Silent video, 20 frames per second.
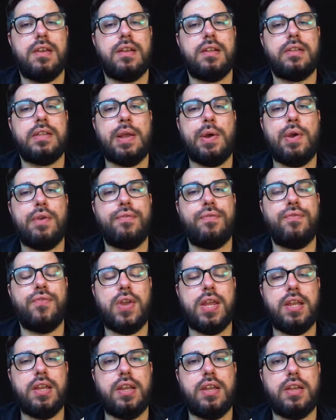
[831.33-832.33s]
Now, I
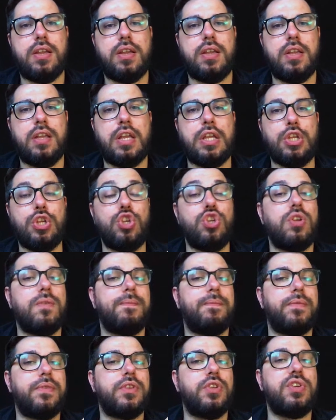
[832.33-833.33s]
think
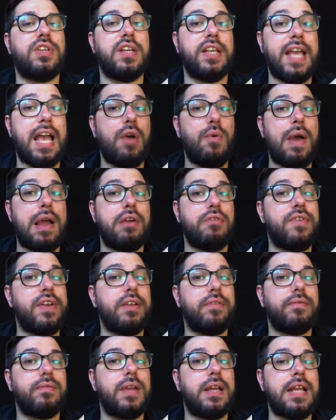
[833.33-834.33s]
you can get away with
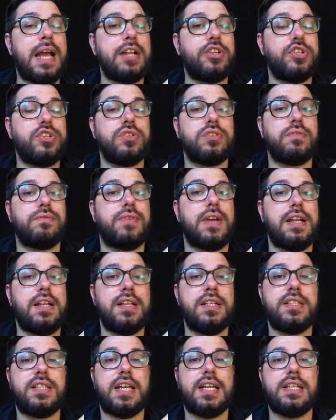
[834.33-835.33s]
it. It actually doesn't fail
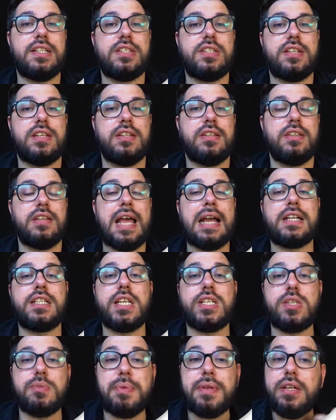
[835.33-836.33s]
any tests and
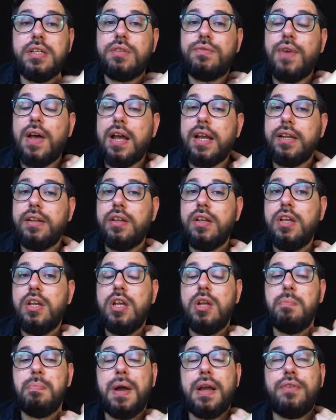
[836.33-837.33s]
accessibility is fine.
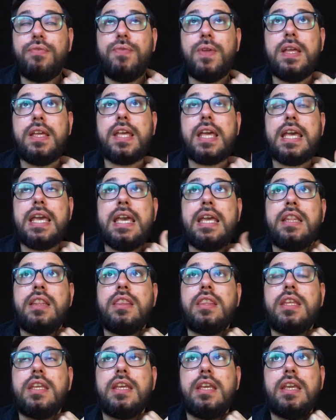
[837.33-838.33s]
But I think in
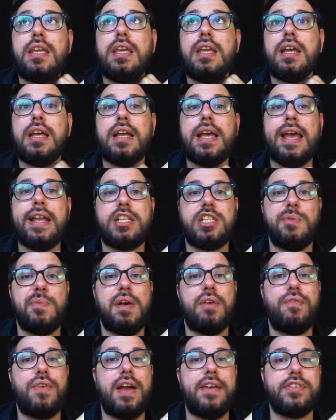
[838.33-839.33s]
the
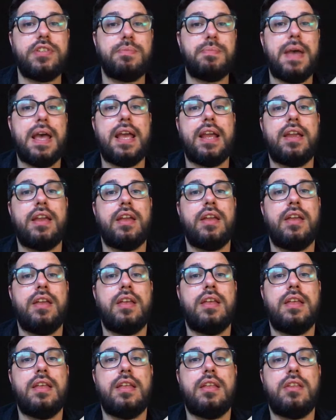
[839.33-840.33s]
HTML5 spec,
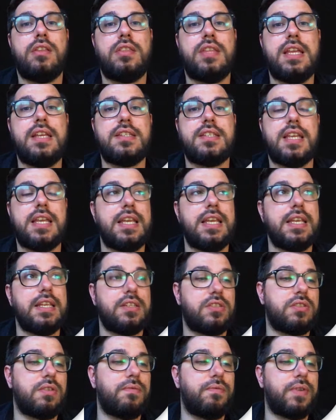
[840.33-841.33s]
this
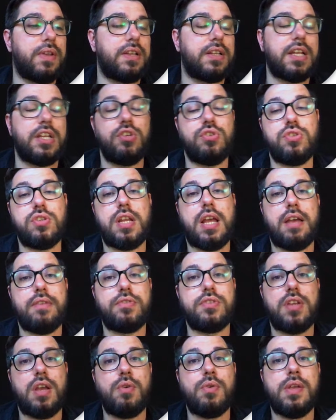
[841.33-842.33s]
is something that you should have.
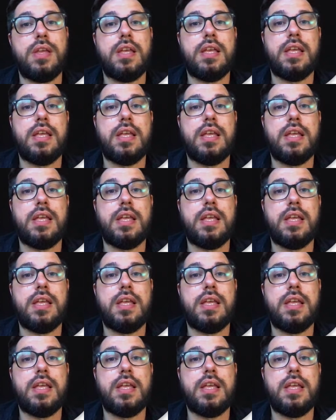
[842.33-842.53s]
So